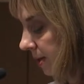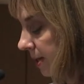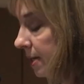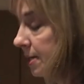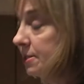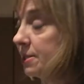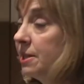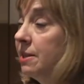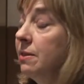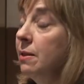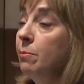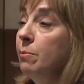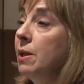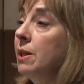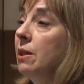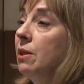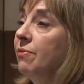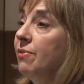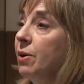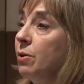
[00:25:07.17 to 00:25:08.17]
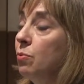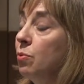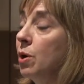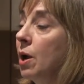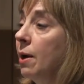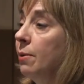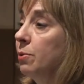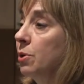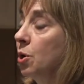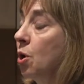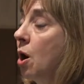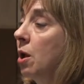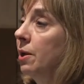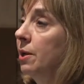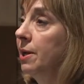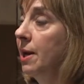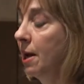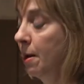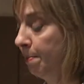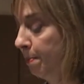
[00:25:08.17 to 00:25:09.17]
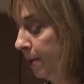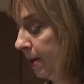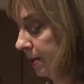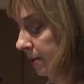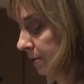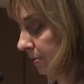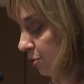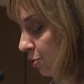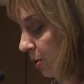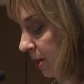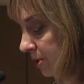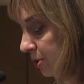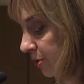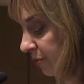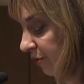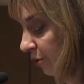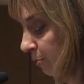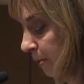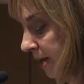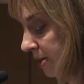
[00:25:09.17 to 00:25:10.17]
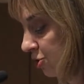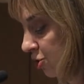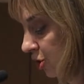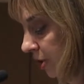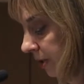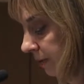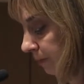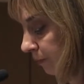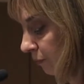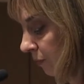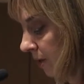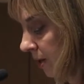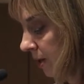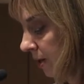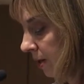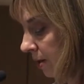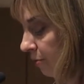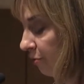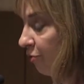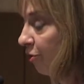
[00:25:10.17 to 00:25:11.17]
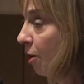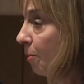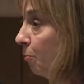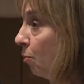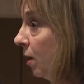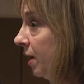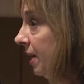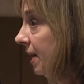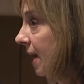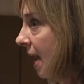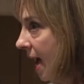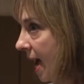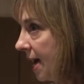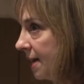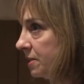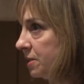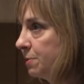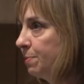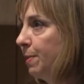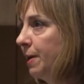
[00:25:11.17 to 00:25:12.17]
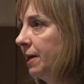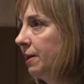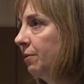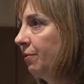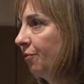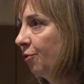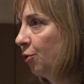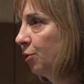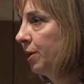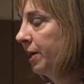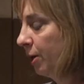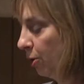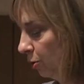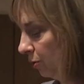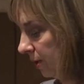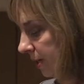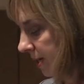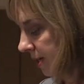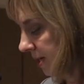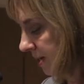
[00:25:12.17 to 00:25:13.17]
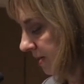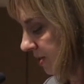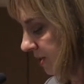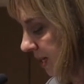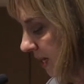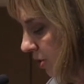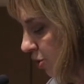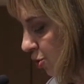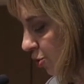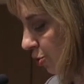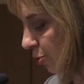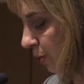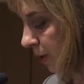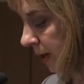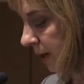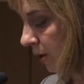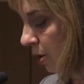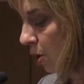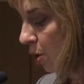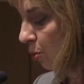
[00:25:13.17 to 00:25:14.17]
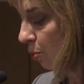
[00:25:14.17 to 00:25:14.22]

is in the middle of a, what I would call an epic transformation from what it has been for nearly a century,